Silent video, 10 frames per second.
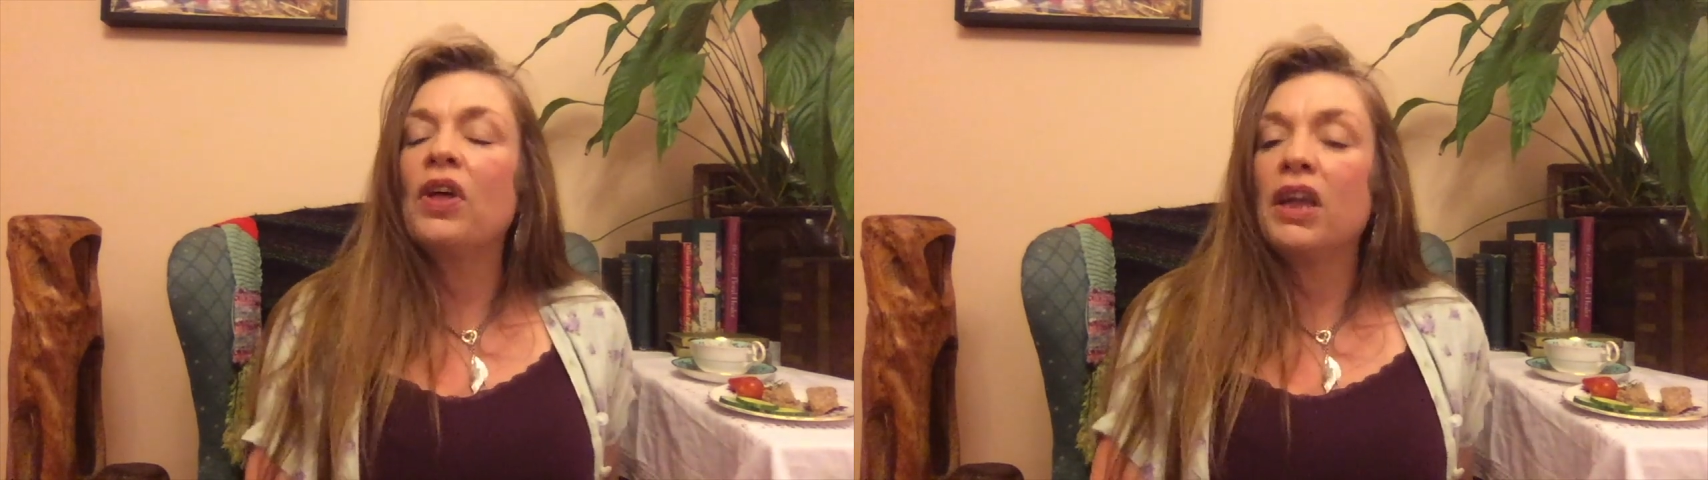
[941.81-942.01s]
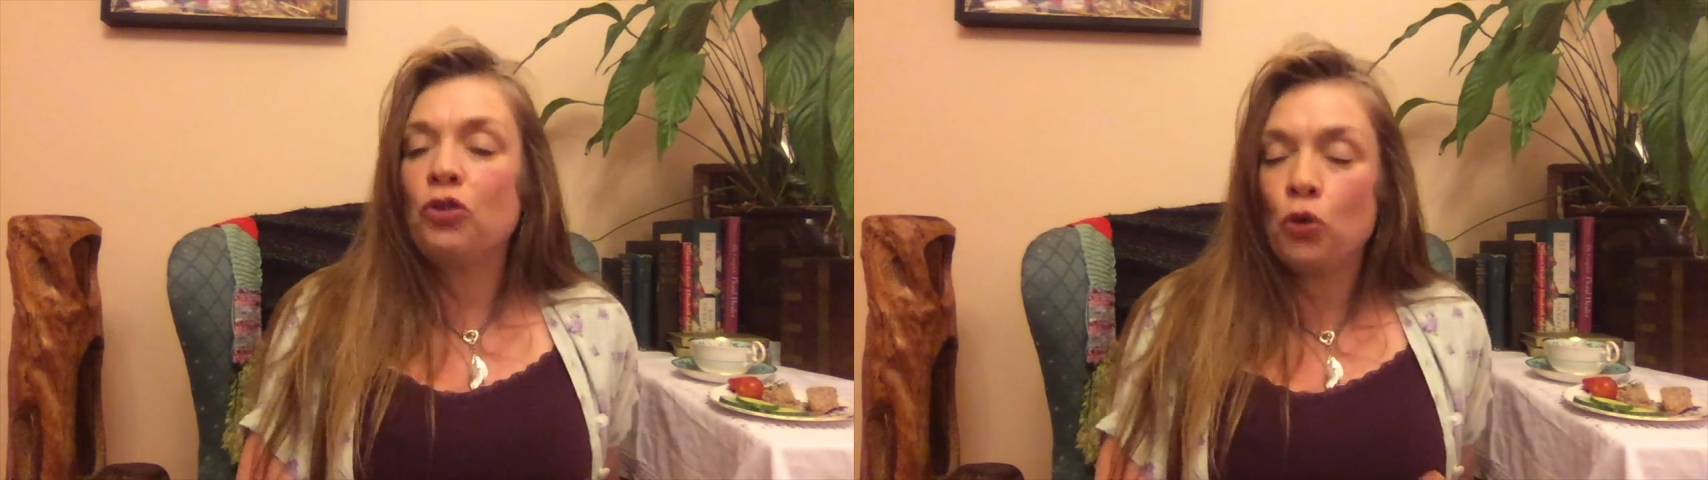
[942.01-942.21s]

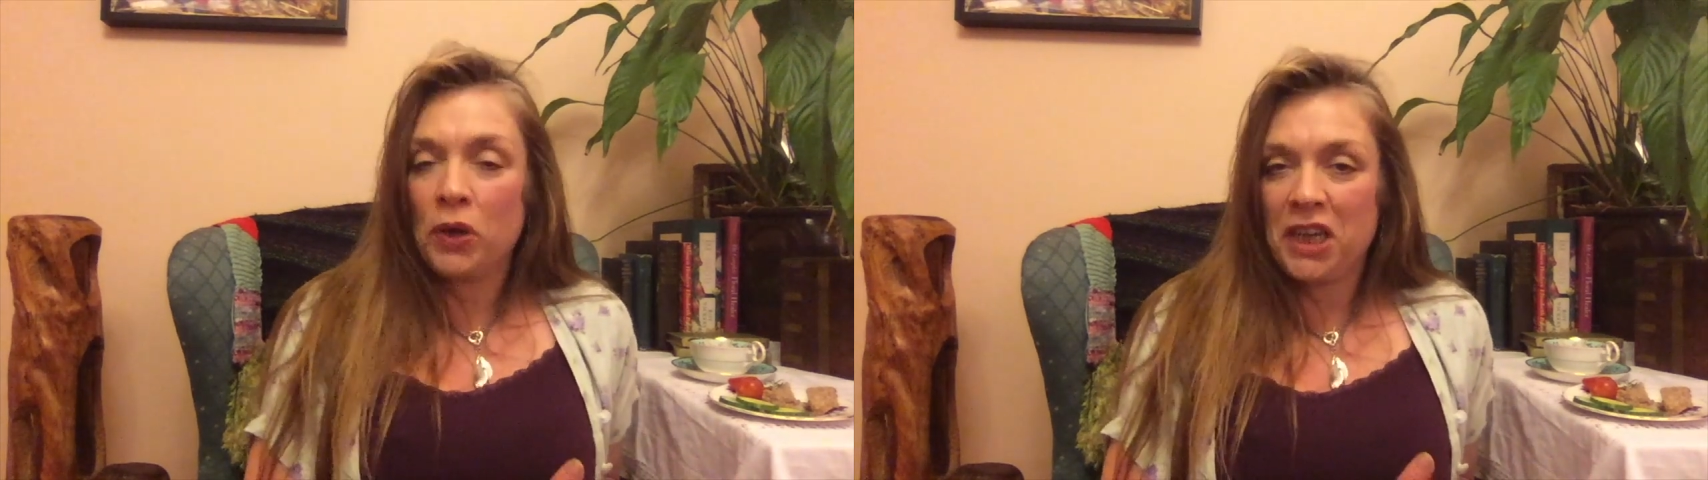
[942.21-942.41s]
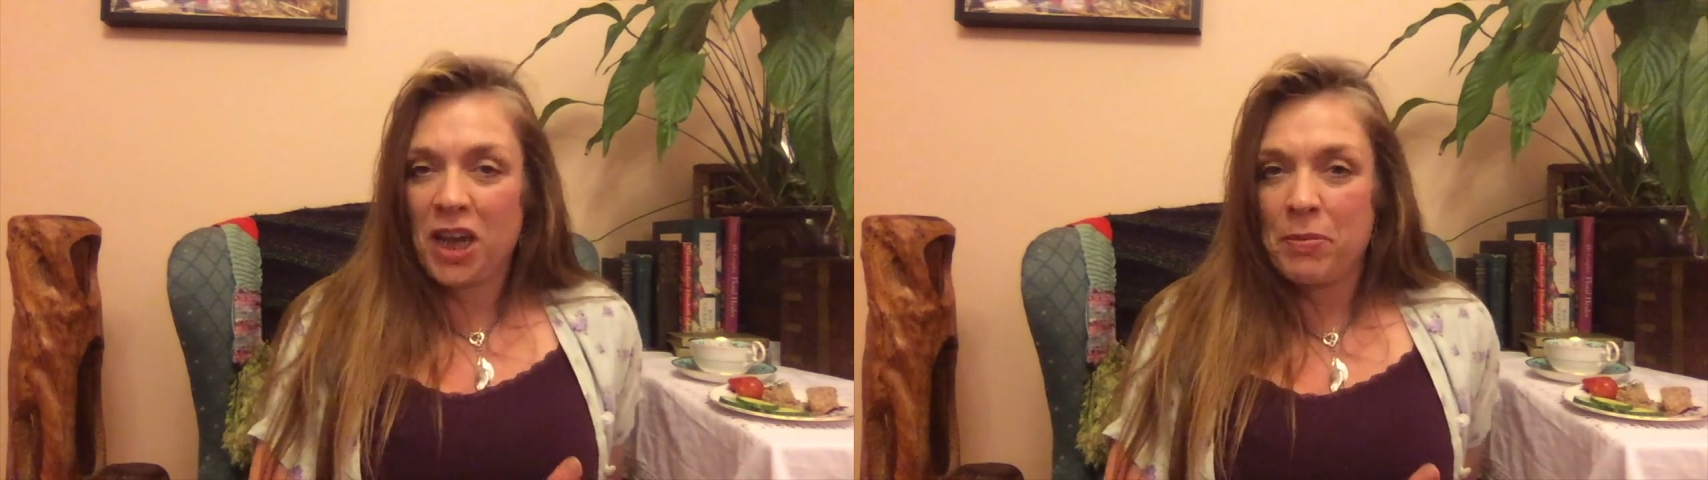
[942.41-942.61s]

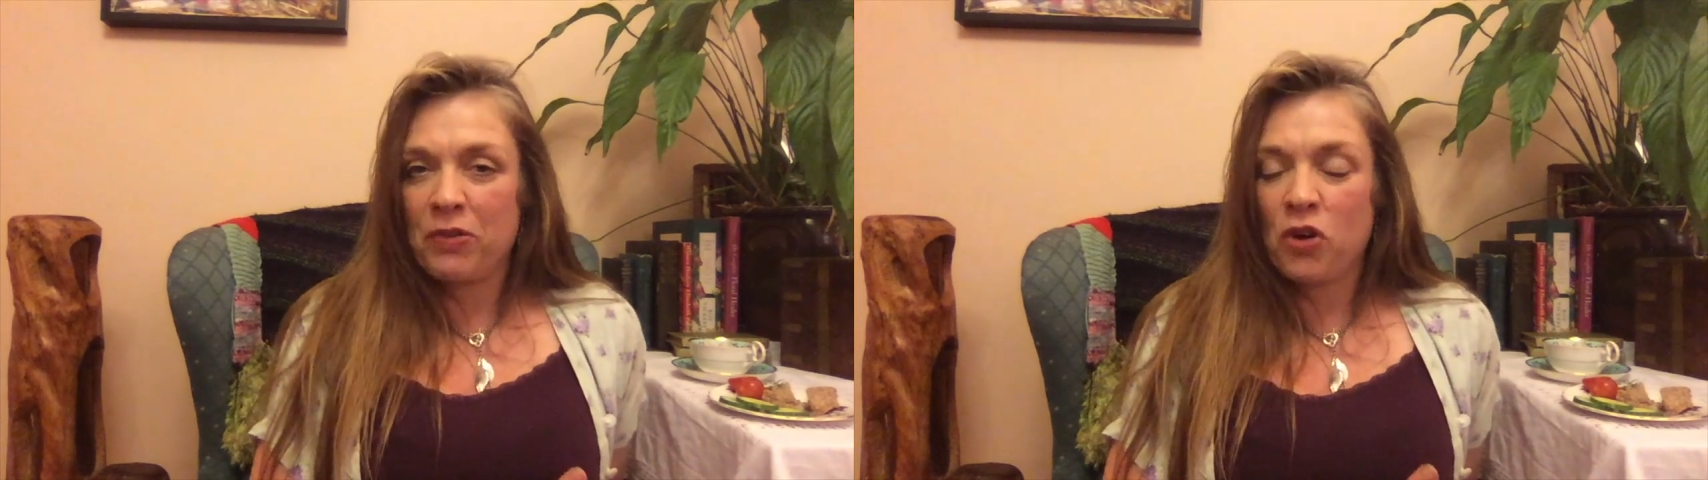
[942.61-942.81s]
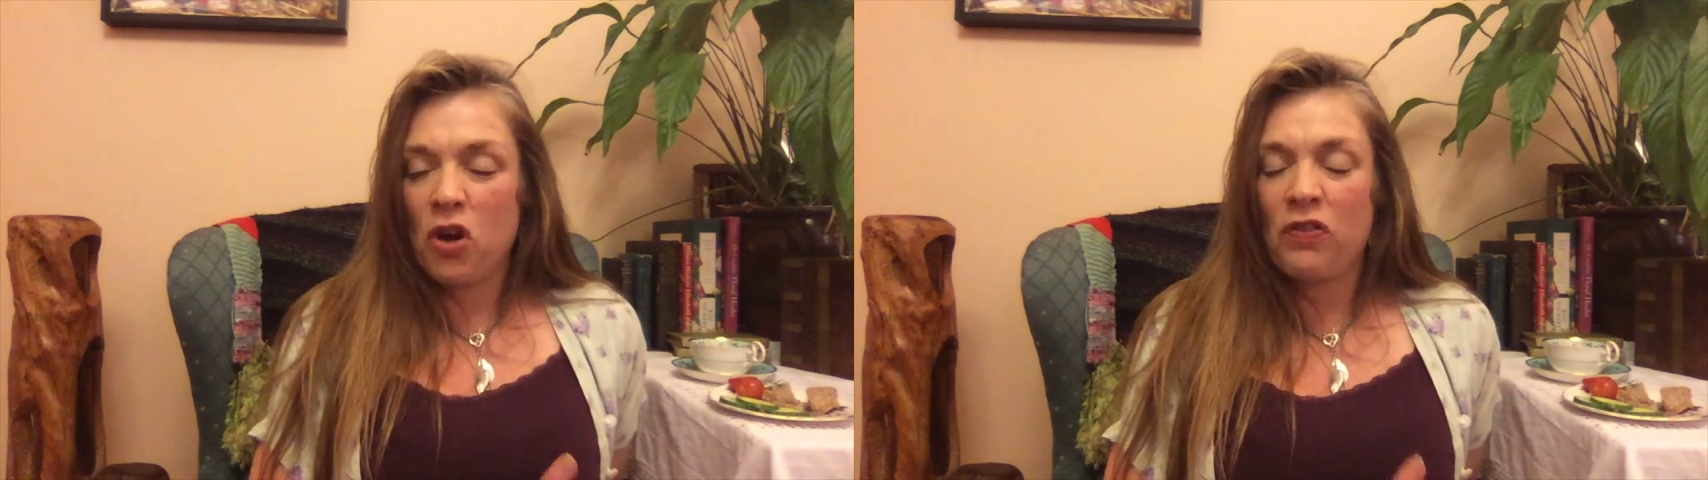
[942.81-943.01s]
enjoyed a cup of
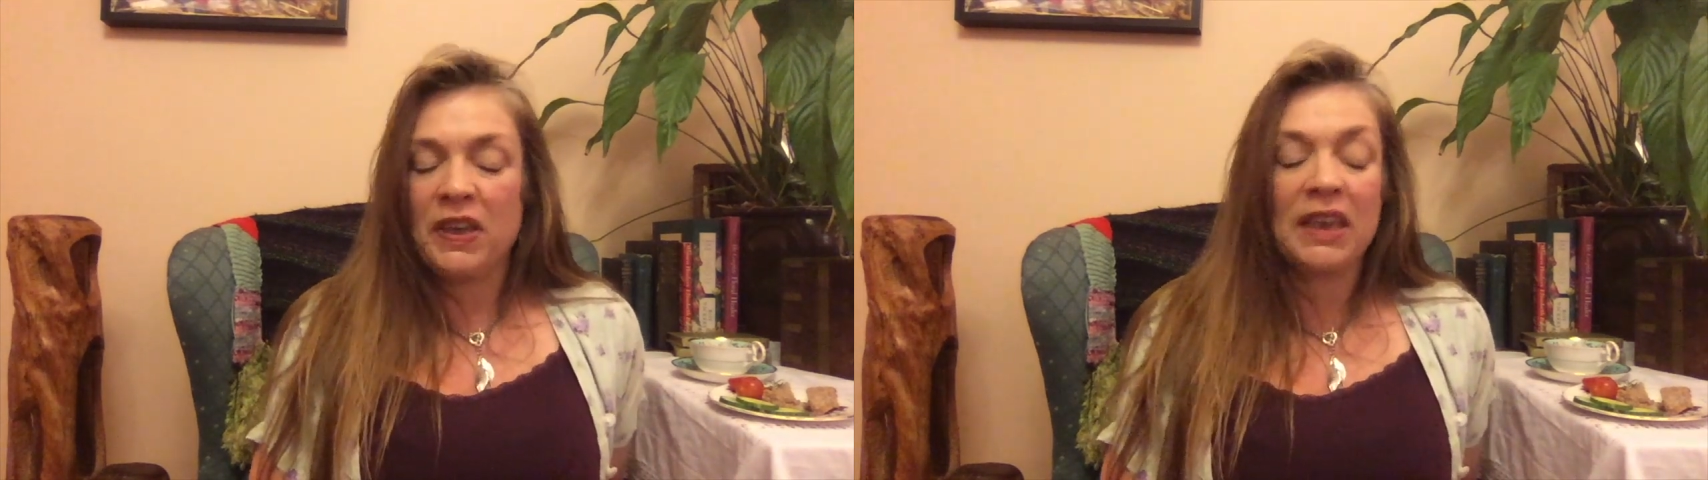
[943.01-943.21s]
coffee,